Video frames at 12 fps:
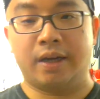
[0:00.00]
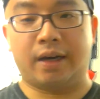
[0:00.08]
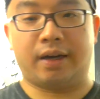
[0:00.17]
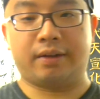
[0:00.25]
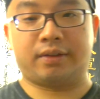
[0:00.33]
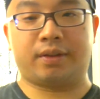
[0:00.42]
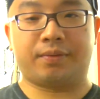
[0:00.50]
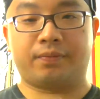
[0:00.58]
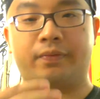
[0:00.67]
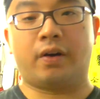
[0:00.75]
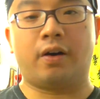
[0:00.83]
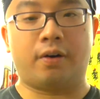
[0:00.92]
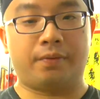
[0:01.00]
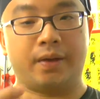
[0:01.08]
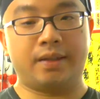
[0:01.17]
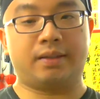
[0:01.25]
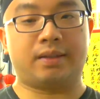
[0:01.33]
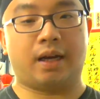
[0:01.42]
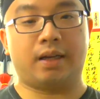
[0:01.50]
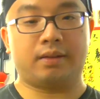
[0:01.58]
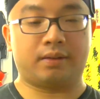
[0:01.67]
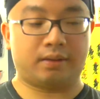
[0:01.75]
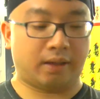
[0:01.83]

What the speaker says: the valve inside,